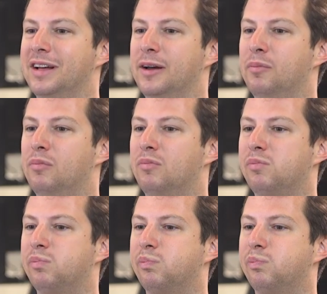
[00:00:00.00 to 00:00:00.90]
Um,
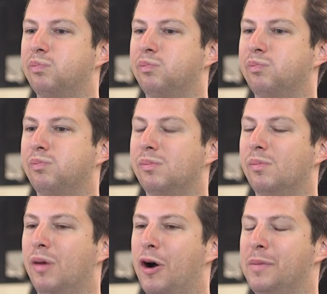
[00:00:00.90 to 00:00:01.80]

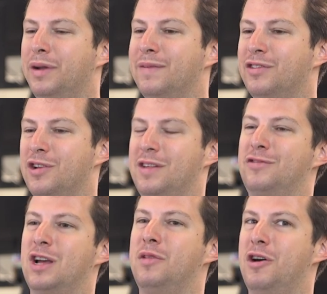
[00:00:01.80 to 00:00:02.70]
hard to believe a show like
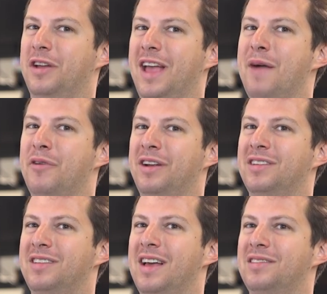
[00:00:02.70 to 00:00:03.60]
this come along again when it
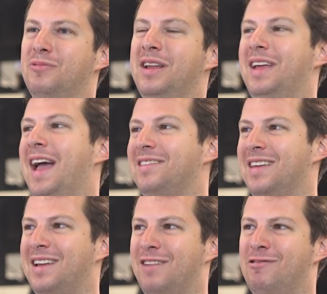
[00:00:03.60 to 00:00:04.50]
just has when it has
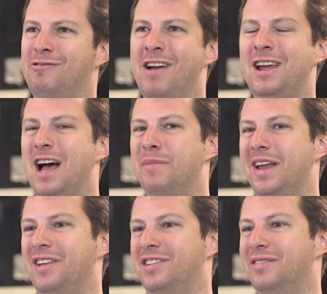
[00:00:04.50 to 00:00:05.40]
that right
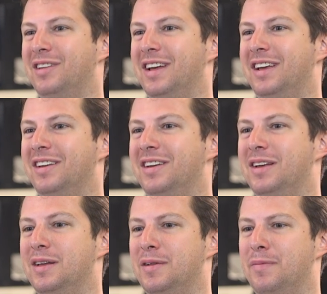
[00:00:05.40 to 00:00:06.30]
combination of like
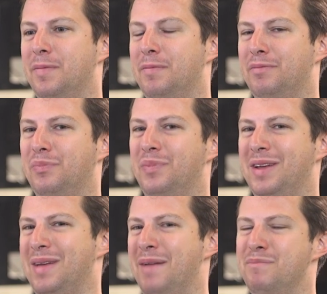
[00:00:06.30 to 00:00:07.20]

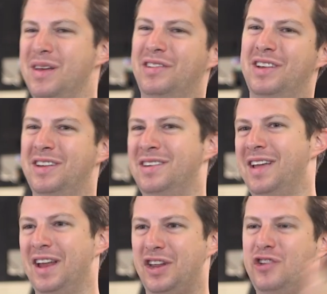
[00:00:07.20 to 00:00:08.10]
like
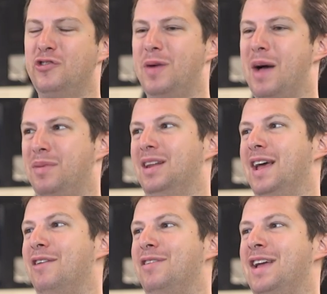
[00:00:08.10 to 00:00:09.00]
ambition and huge
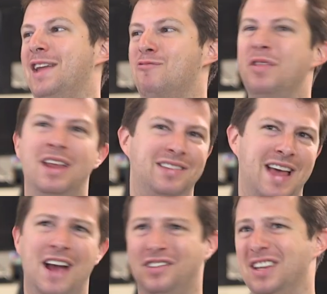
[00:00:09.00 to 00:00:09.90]
popularity and willingness to
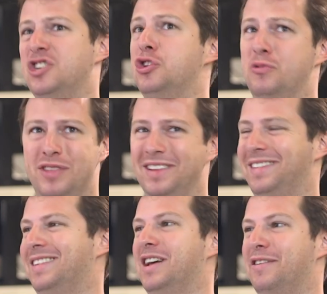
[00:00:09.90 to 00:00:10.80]
actually do
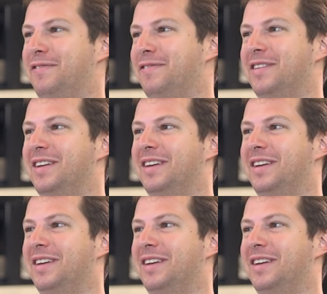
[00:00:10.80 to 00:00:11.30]
this stuff.